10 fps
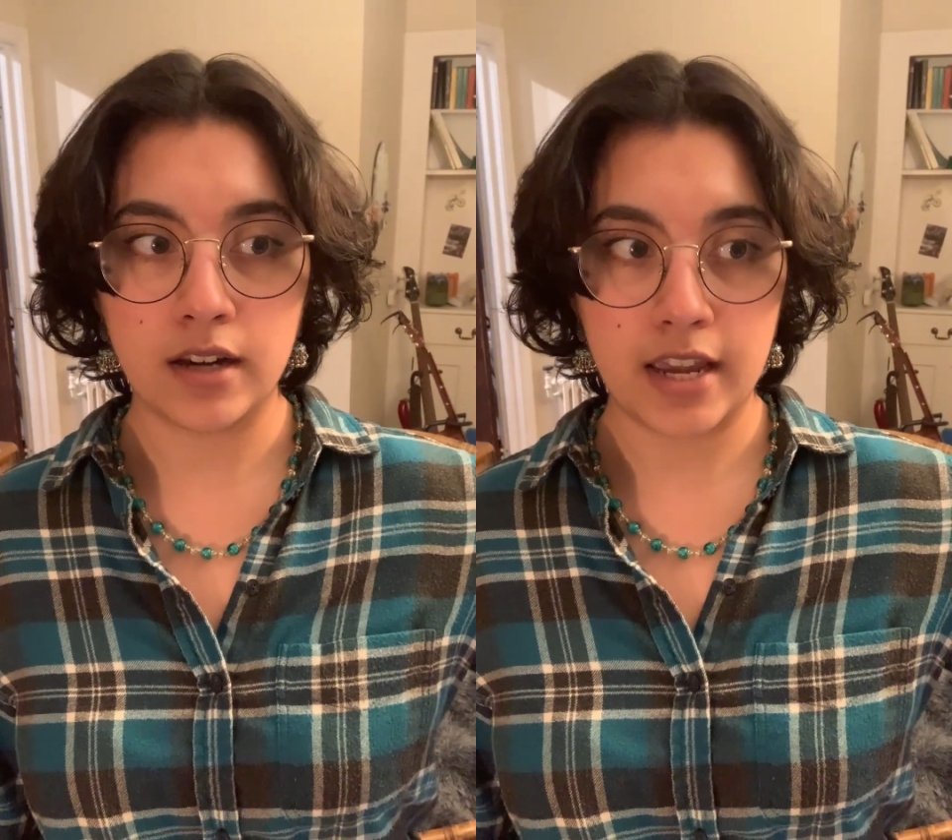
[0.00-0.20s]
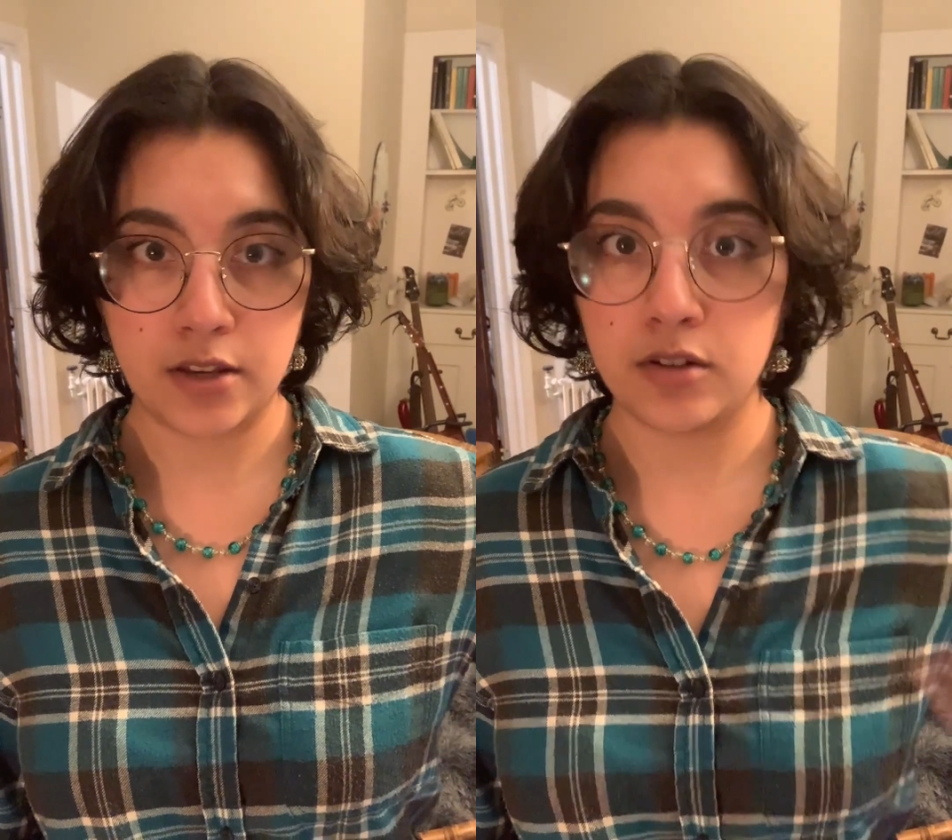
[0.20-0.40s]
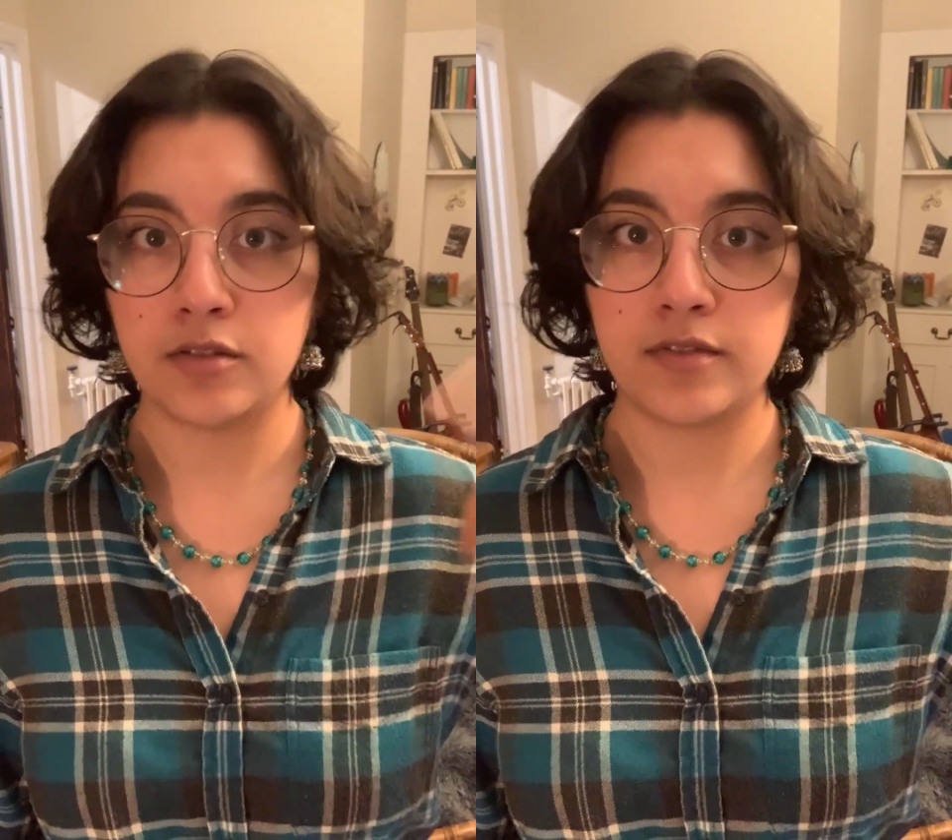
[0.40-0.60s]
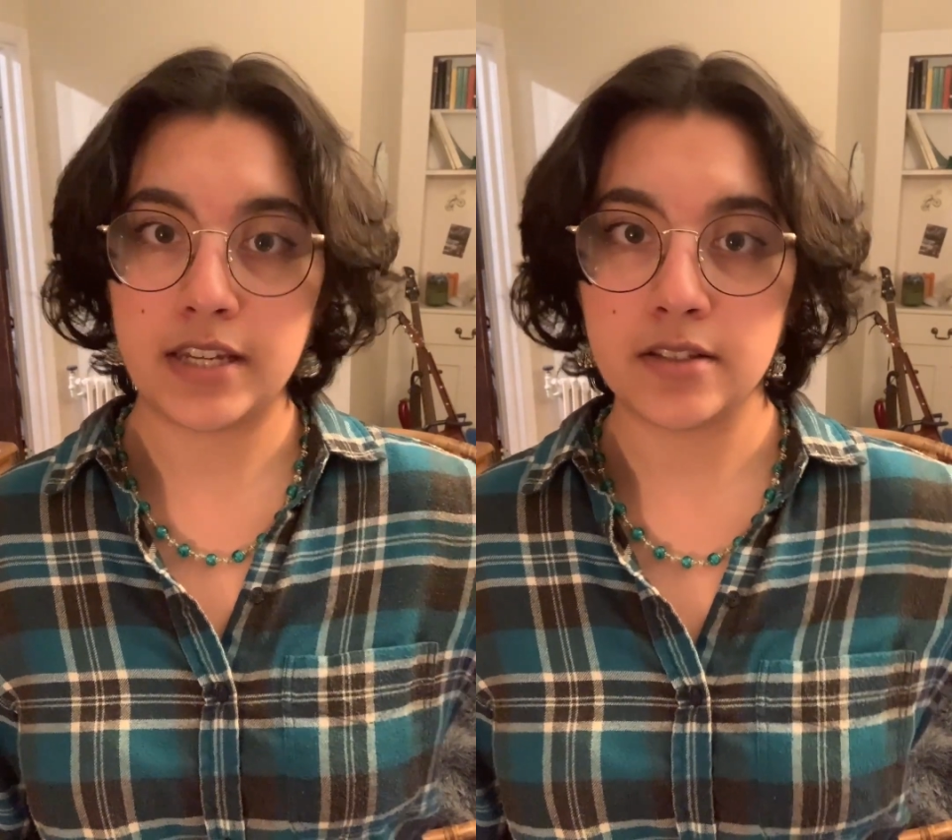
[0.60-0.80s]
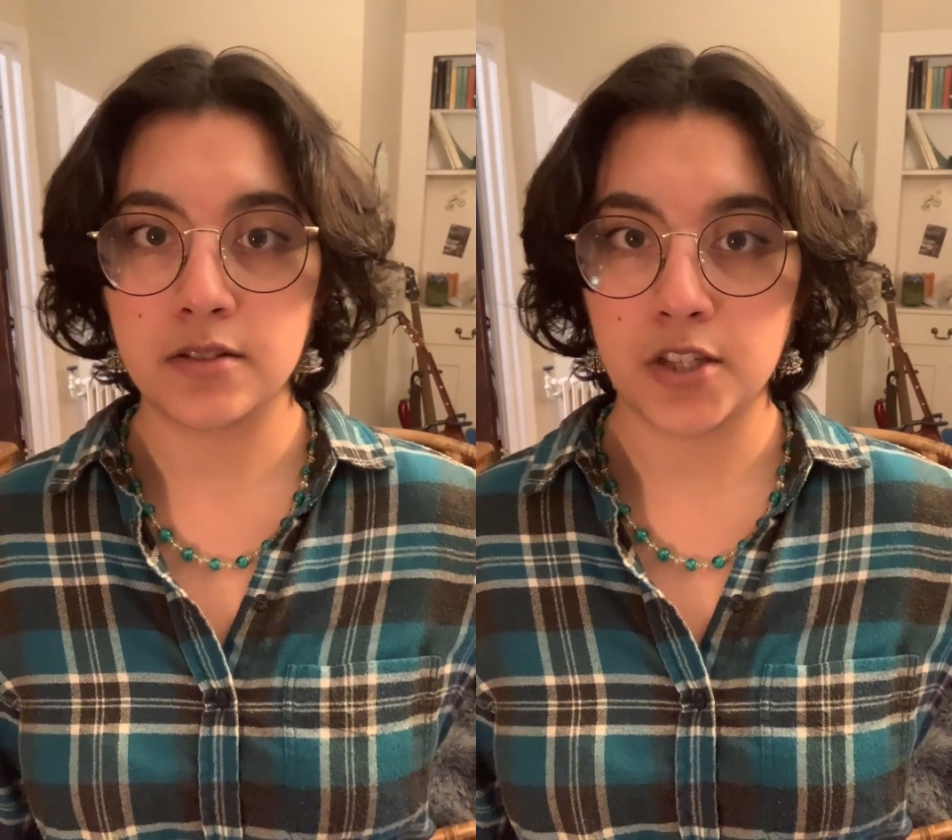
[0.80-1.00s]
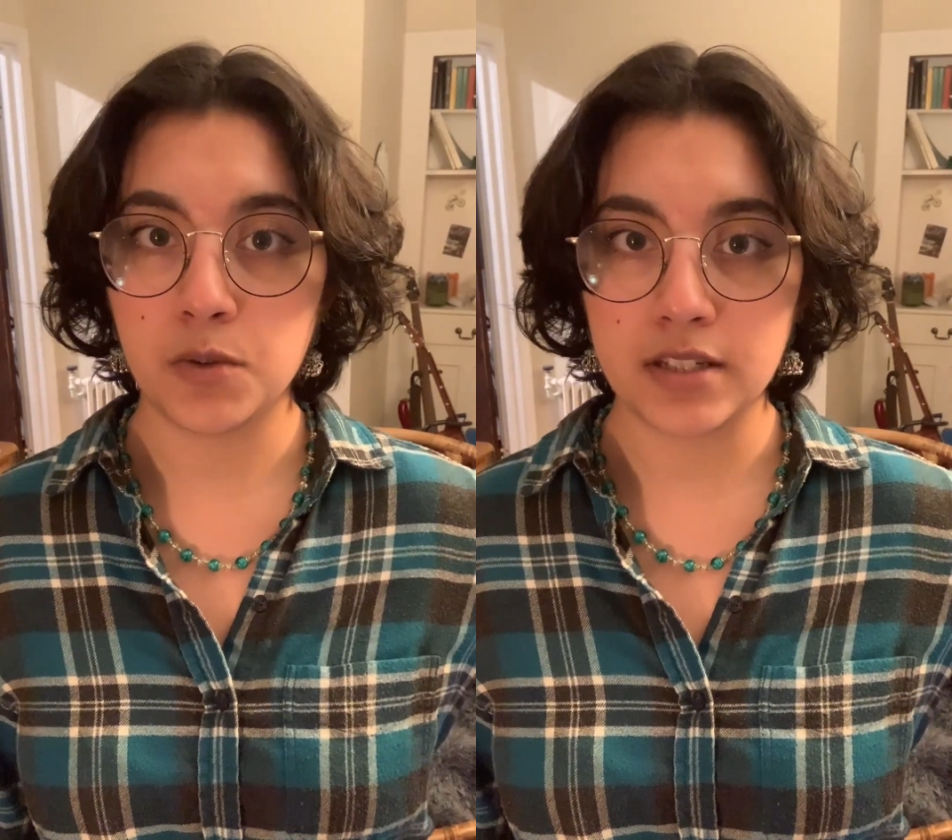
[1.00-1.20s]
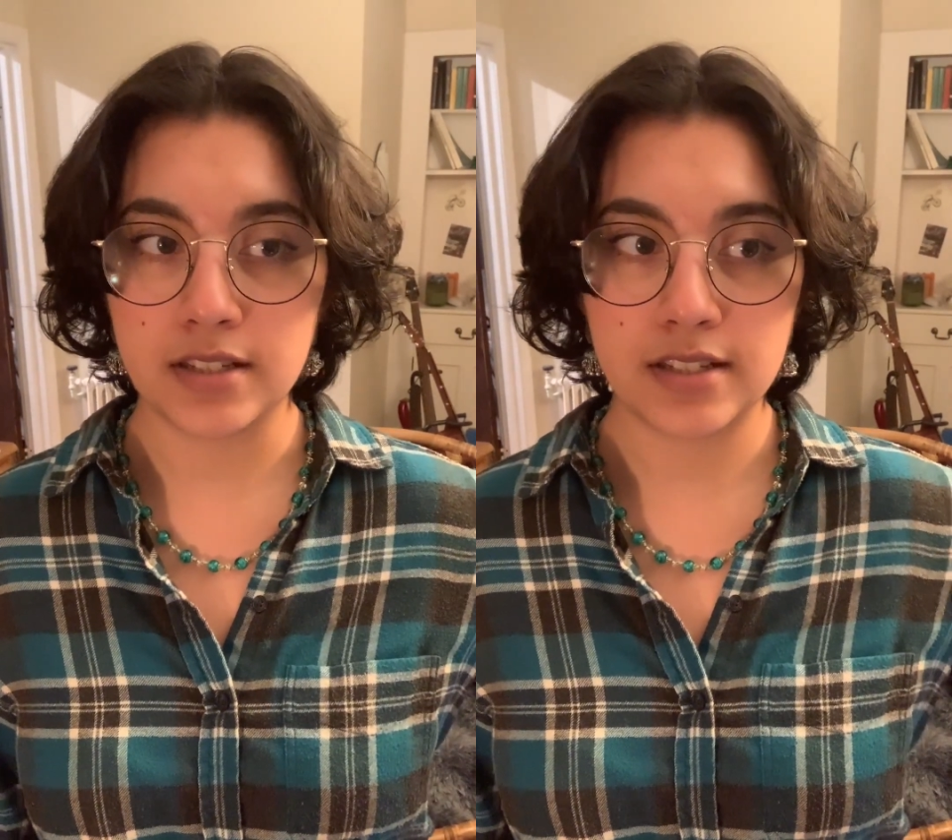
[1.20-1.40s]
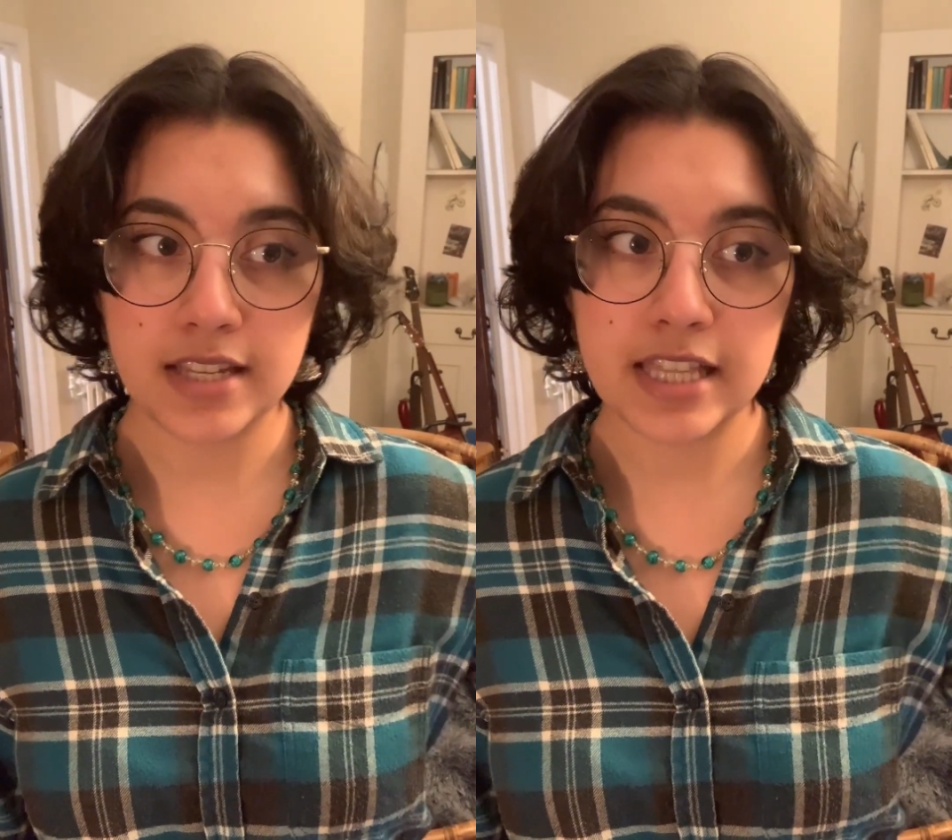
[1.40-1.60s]
in your feed so you can
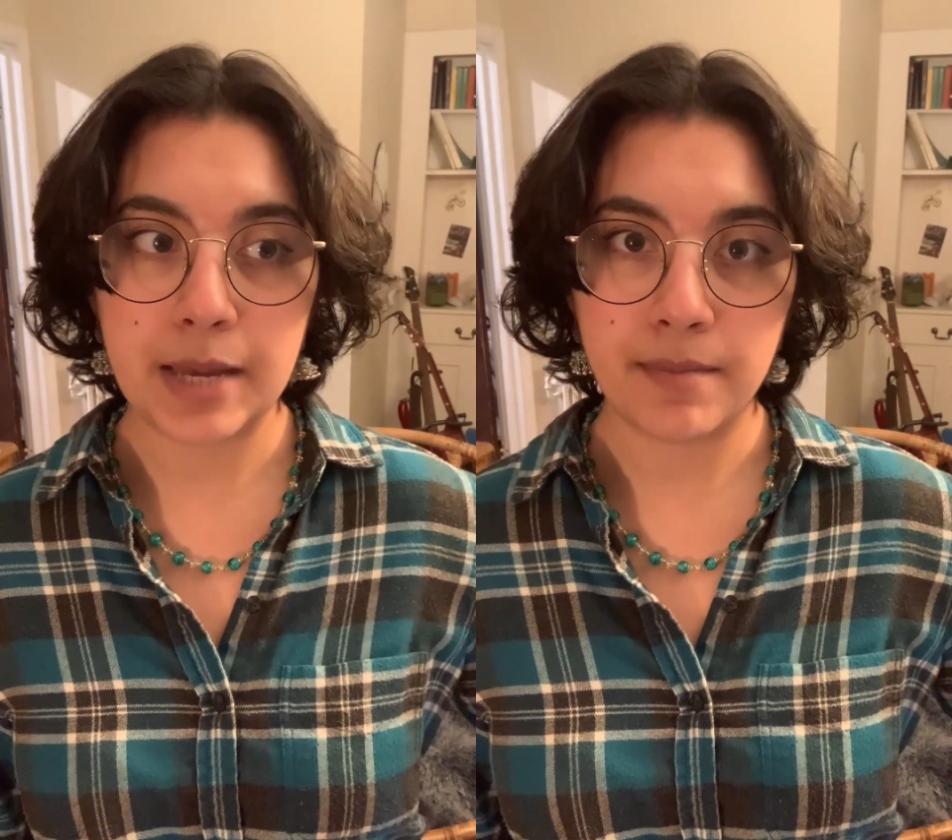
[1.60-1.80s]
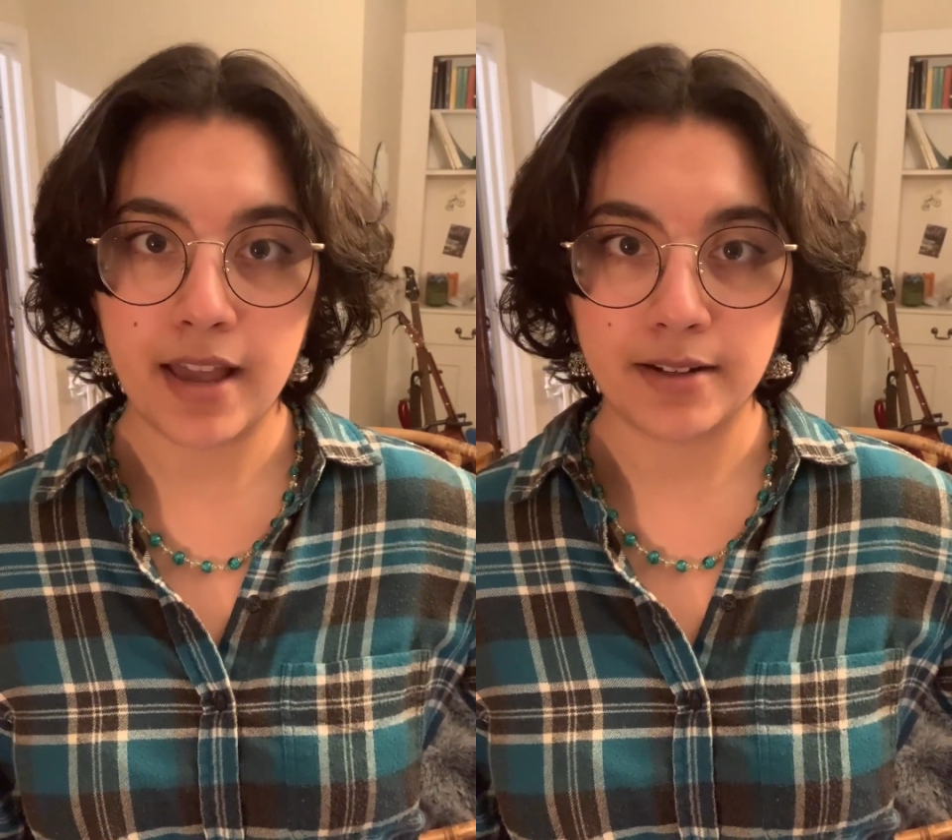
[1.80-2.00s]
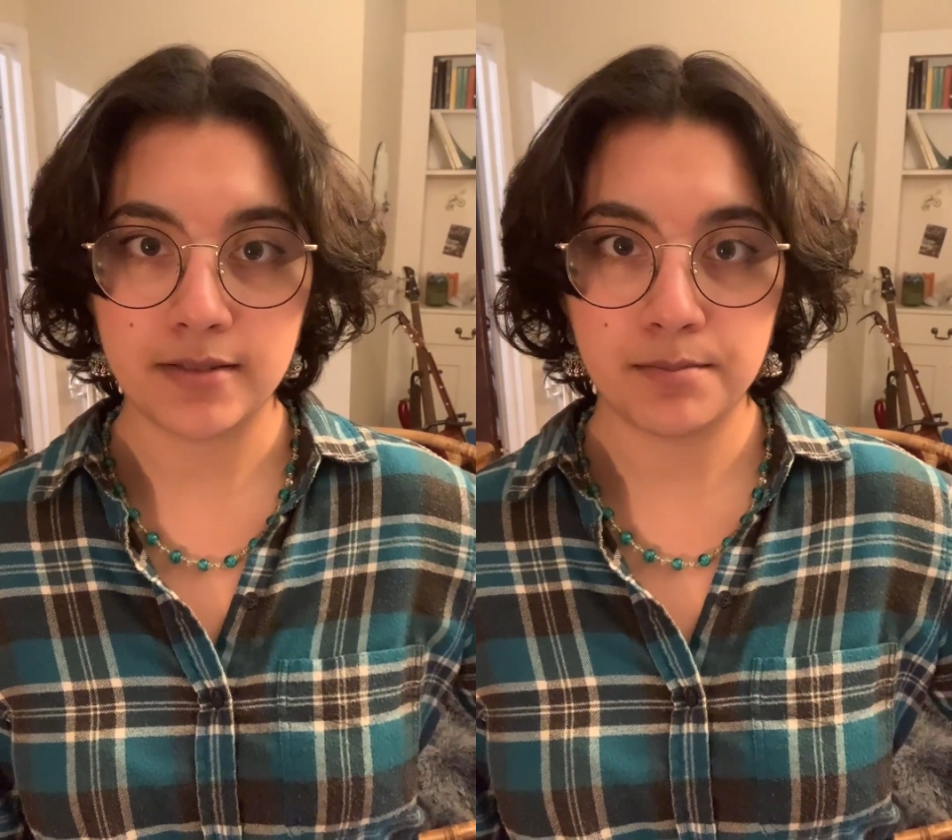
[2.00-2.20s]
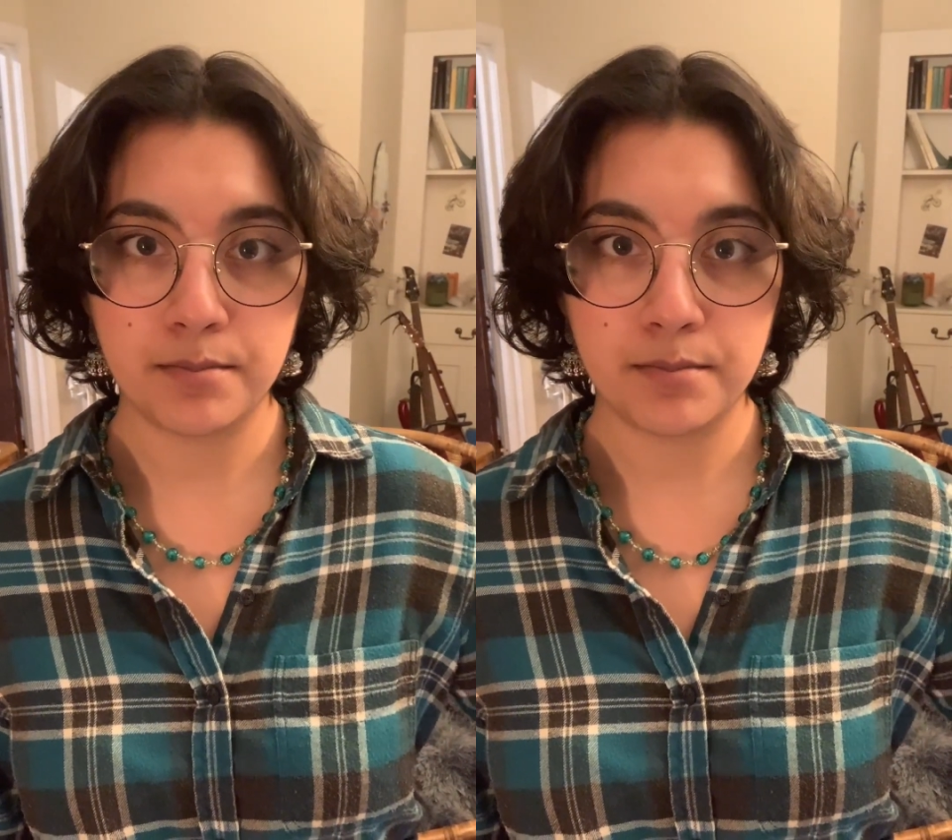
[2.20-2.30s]
see them and